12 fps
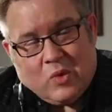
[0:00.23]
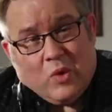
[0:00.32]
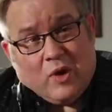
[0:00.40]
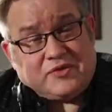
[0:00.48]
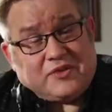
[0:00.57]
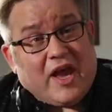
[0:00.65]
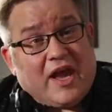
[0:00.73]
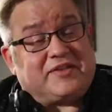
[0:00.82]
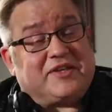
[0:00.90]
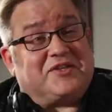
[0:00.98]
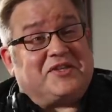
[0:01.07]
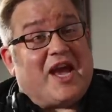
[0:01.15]
Well, it was a
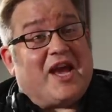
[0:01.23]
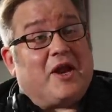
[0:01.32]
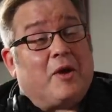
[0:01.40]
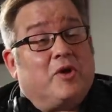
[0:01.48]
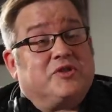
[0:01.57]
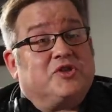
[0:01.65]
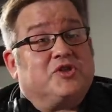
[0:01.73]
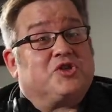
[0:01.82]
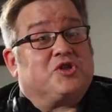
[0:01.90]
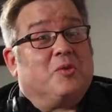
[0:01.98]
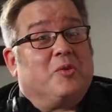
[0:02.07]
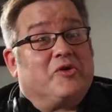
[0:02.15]
hectic day and I wasn't
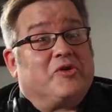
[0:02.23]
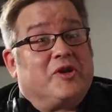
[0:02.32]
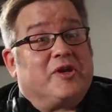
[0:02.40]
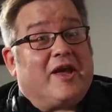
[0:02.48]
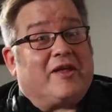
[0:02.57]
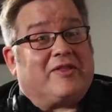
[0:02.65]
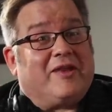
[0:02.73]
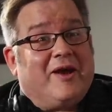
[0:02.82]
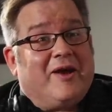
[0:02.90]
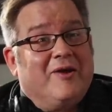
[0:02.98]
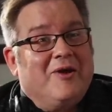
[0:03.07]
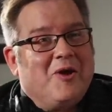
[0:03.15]
sure we were going to get
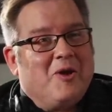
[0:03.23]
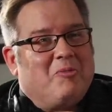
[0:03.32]
there,